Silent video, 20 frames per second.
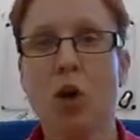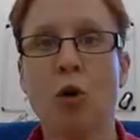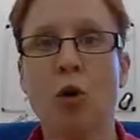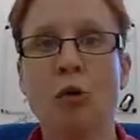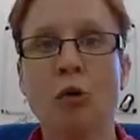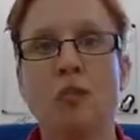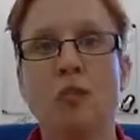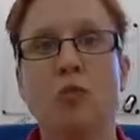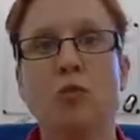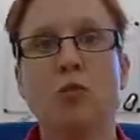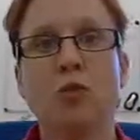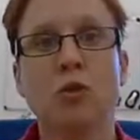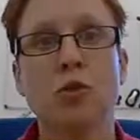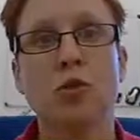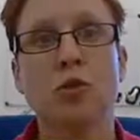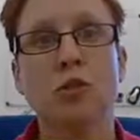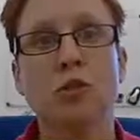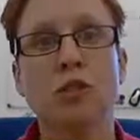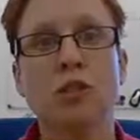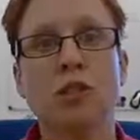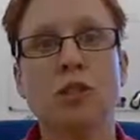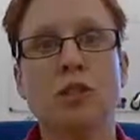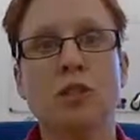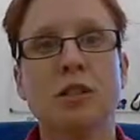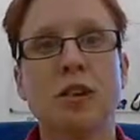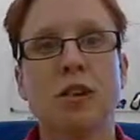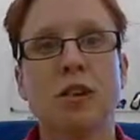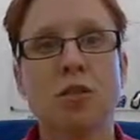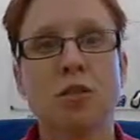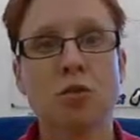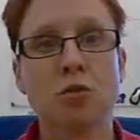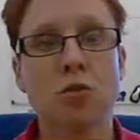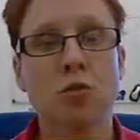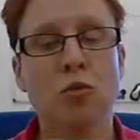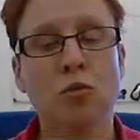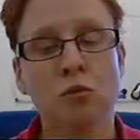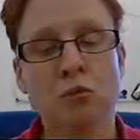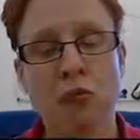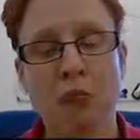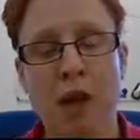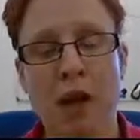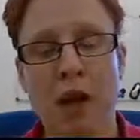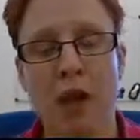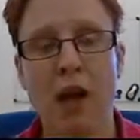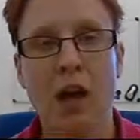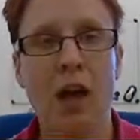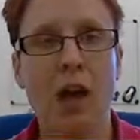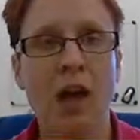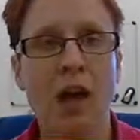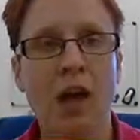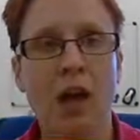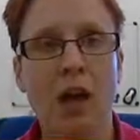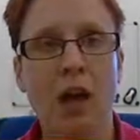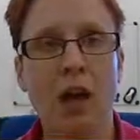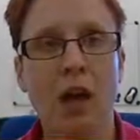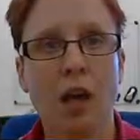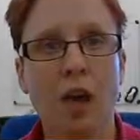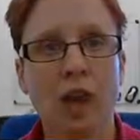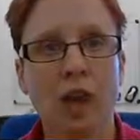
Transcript: or is it the noise that is caused by